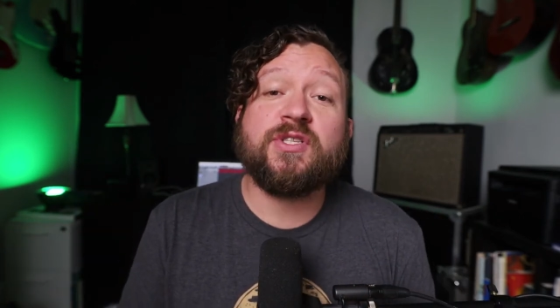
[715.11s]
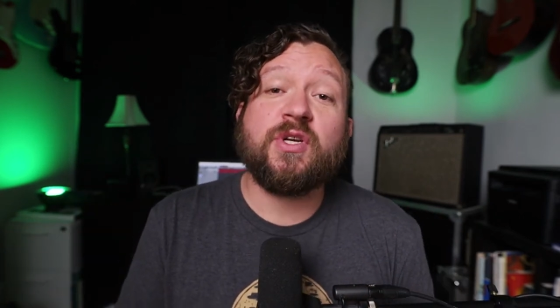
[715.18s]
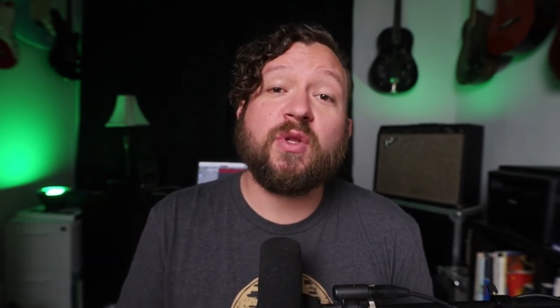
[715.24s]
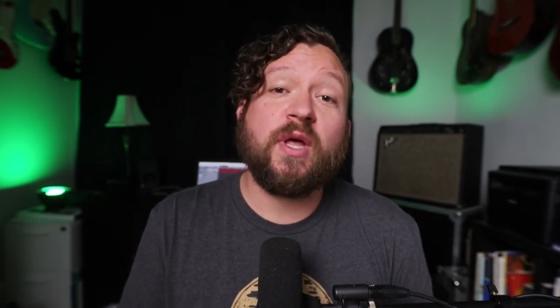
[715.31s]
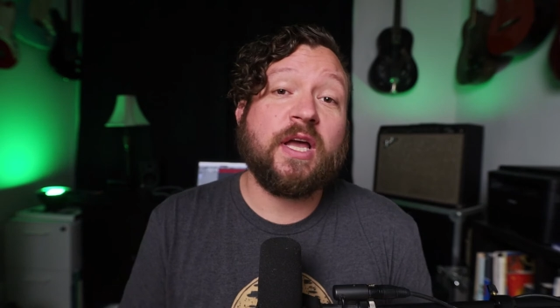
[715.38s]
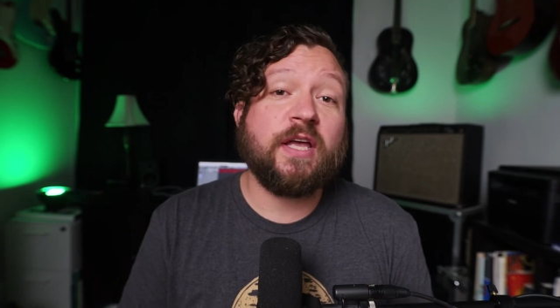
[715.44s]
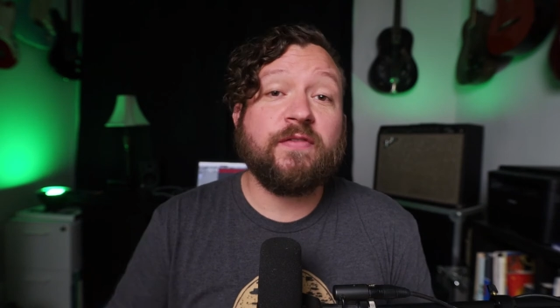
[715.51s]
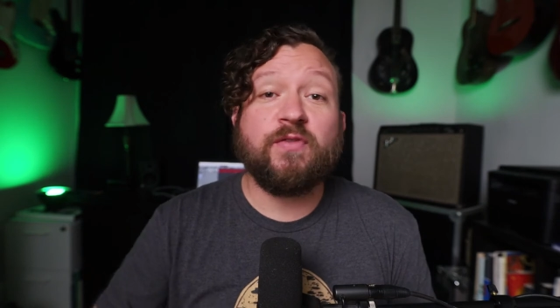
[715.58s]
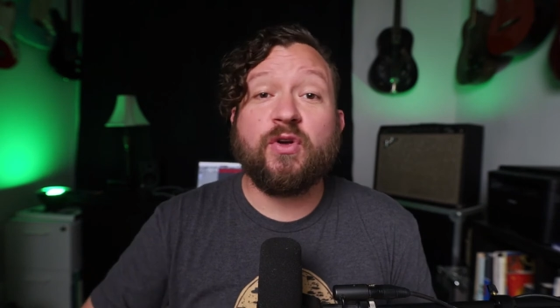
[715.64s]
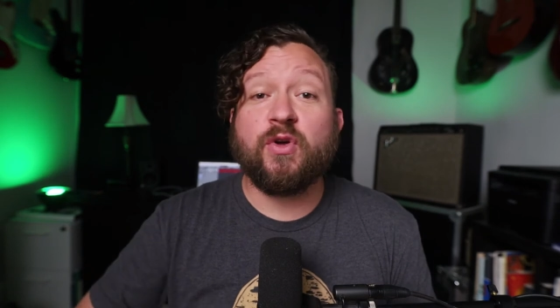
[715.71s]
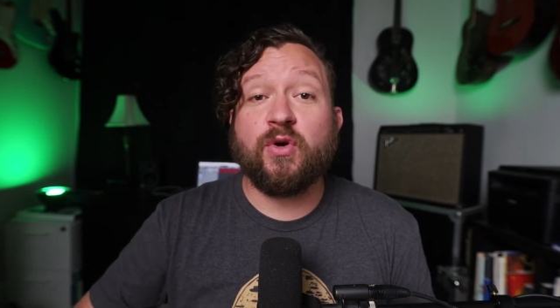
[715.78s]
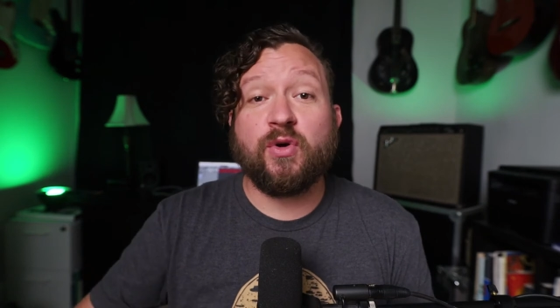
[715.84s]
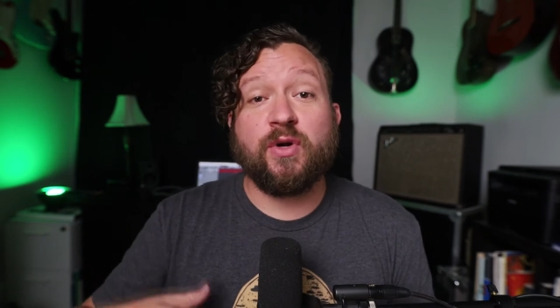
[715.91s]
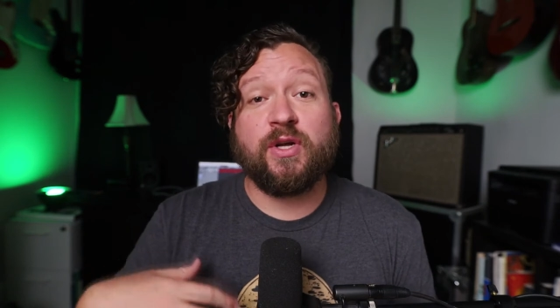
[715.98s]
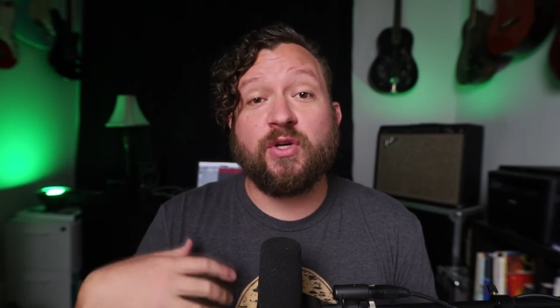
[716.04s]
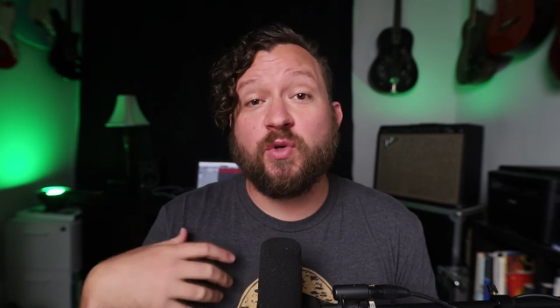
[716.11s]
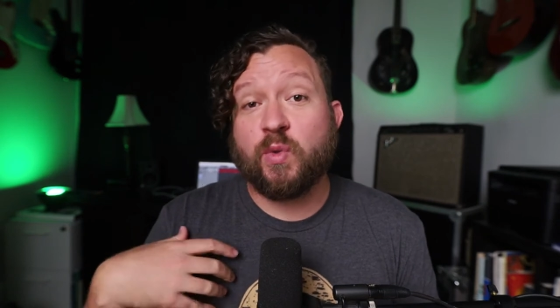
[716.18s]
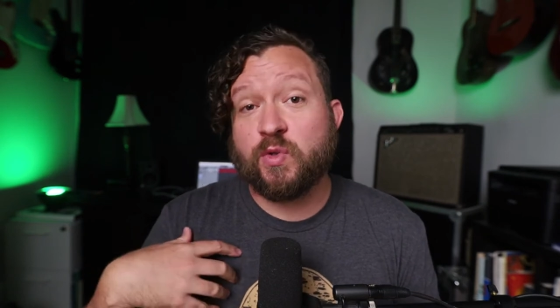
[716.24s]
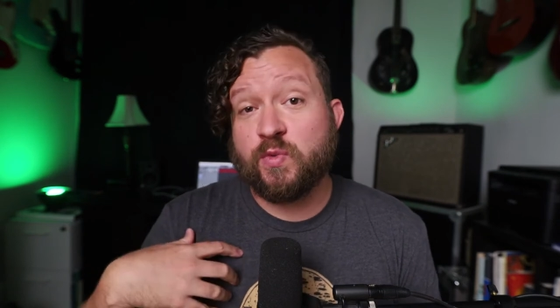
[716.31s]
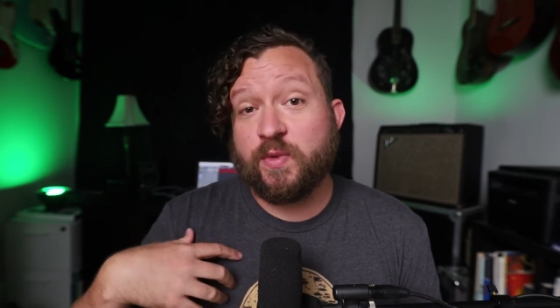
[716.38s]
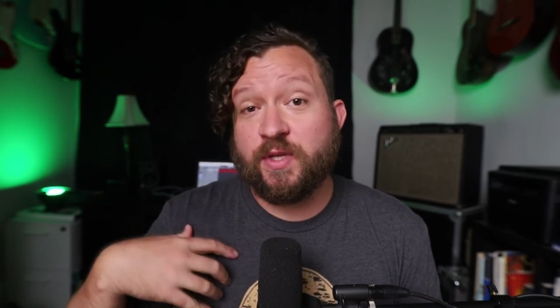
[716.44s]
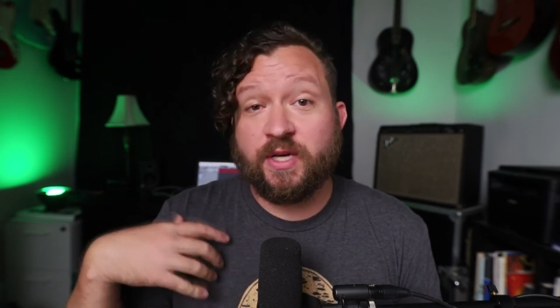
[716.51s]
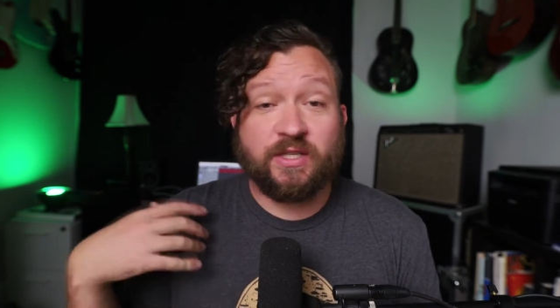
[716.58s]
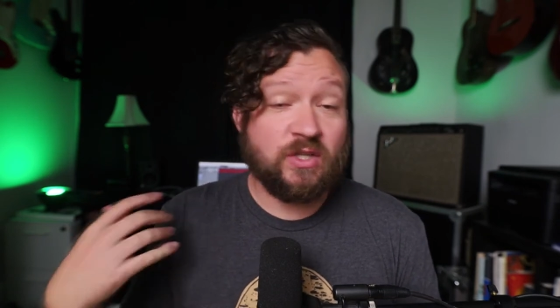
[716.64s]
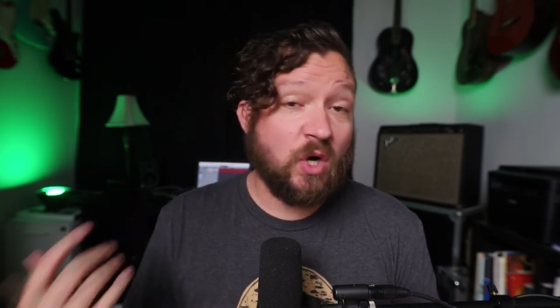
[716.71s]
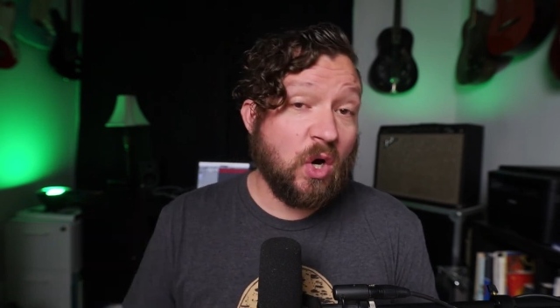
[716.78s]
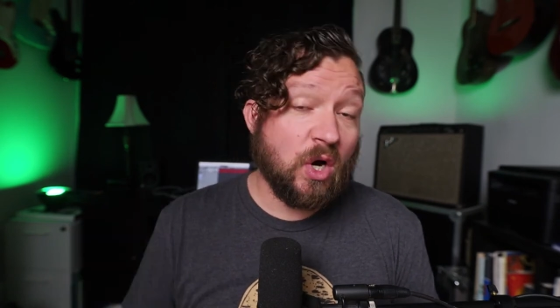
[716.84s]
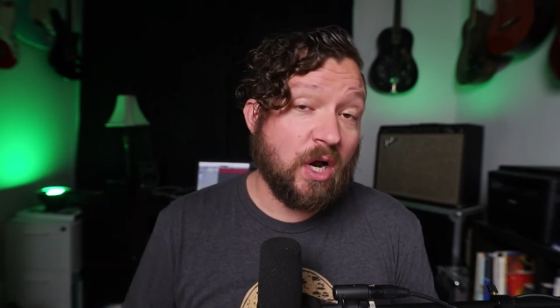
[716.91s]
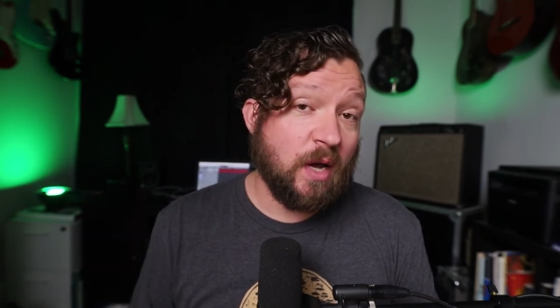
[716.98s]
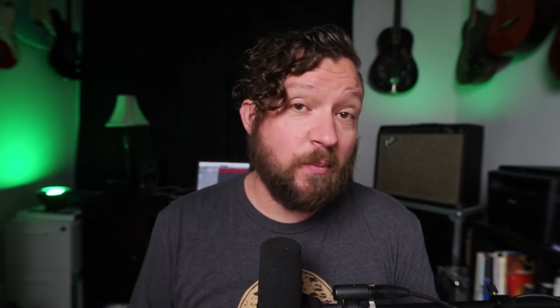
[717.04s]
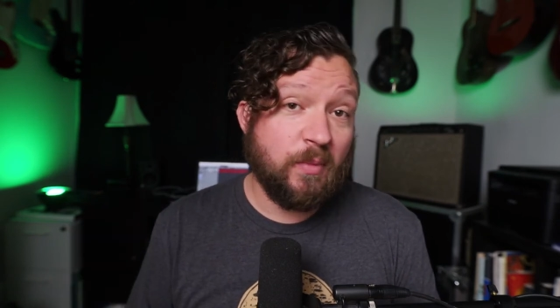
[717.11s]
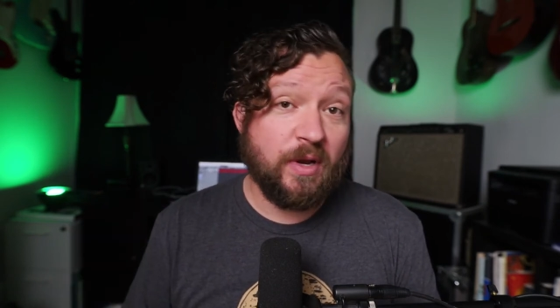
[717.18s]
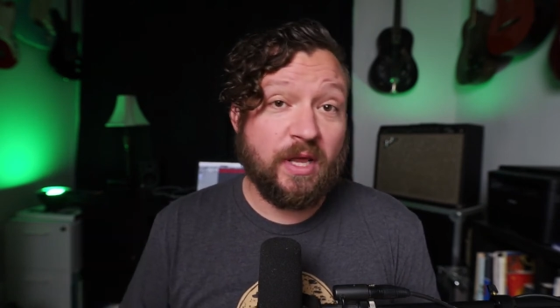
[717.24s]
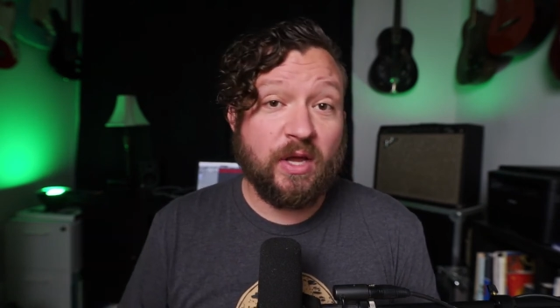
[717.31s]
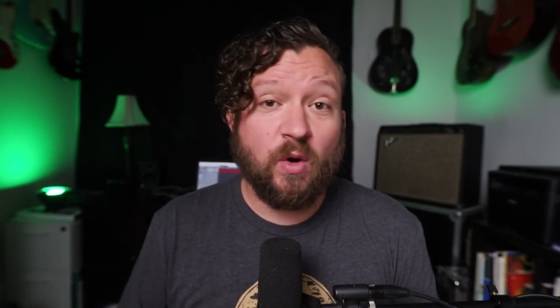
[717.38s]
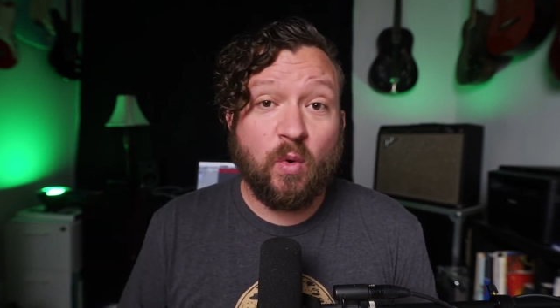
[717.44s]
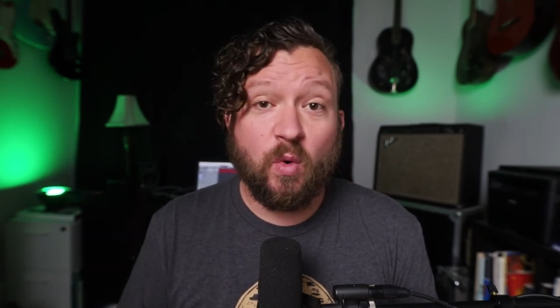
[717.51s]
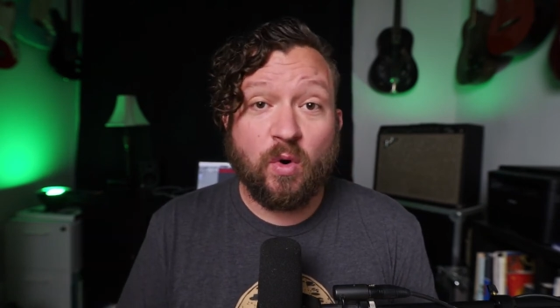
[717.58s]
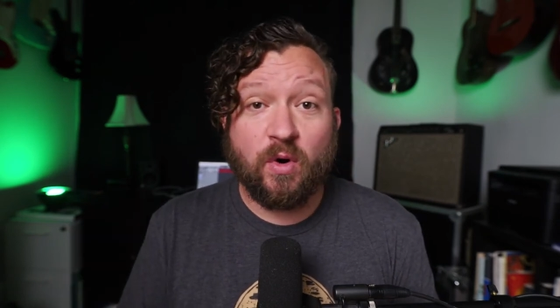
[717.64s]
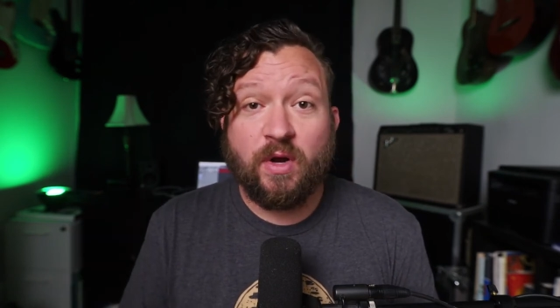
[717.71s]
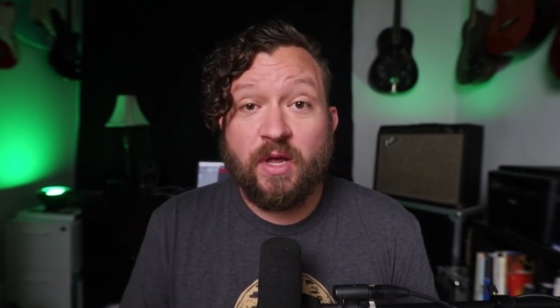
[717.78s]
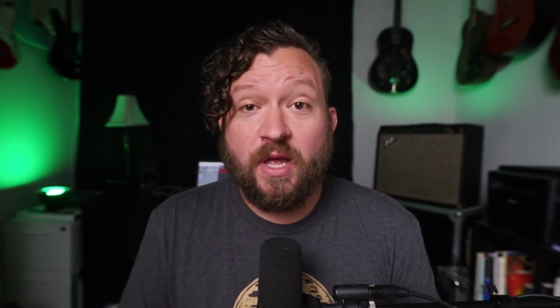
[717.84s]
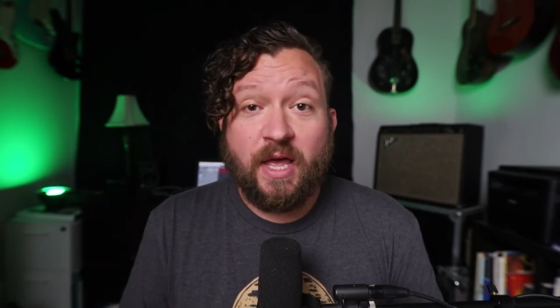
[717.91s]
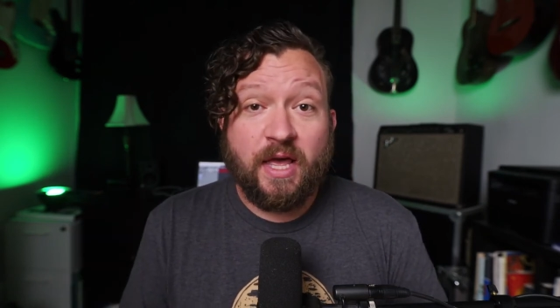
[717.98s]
So like if you're endorsed with a guitar company or